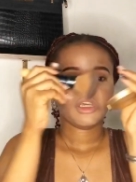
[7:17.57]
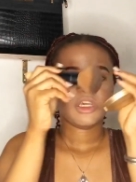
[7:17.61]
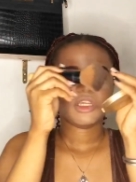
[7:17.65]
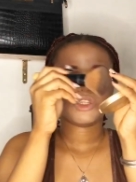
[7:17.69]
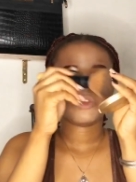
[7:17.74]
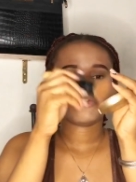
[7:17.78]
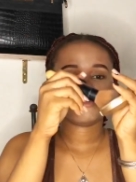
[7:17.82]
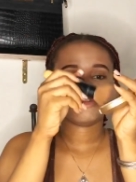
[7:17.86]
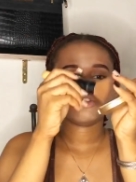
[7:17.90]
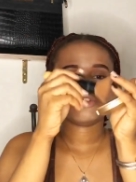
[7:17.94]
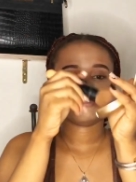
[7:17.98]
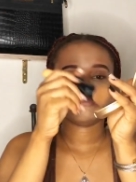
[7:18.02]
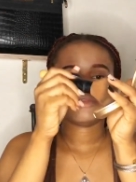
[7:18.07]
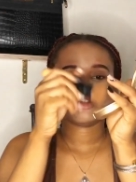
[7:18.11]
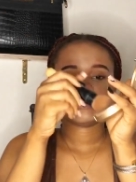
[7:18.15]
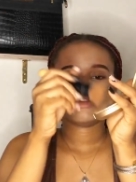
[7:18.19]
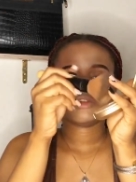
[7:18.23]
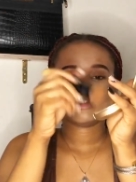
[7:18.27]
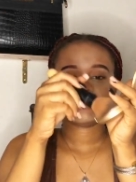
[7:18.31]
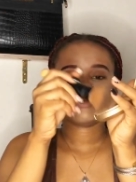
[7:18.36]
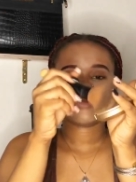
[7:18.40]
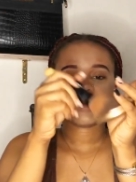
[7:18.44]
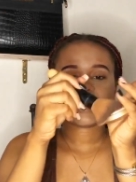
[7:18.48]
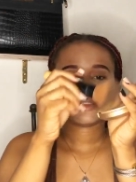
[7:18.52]
it's going to
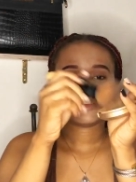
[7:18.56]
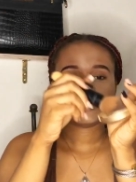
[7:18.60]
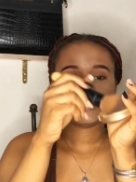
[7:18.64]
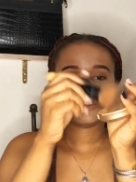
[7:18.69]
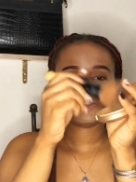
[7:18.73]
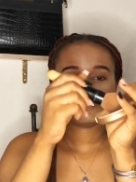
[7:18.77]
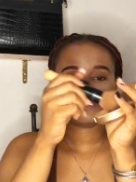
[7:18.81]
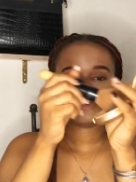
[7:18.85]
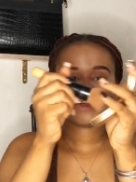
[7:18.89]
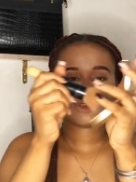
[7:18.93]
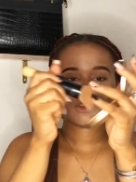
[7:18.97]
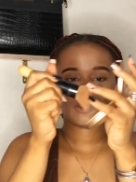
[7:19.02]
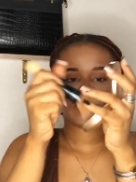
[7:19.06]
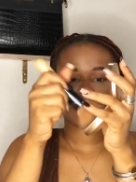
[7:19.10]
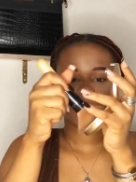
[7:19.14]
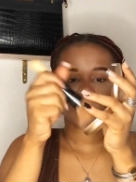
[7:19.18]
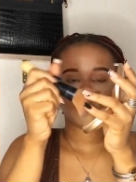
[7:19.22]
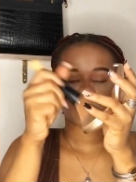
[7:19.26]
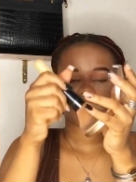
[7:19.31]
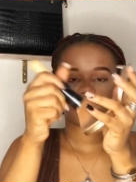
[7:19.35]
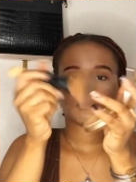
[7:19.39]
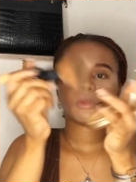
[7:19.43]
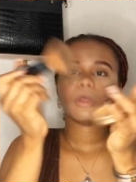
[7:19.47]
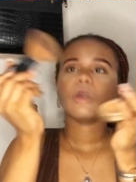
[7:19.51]
reduce the whiteness trust
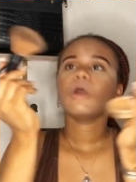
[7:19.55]
me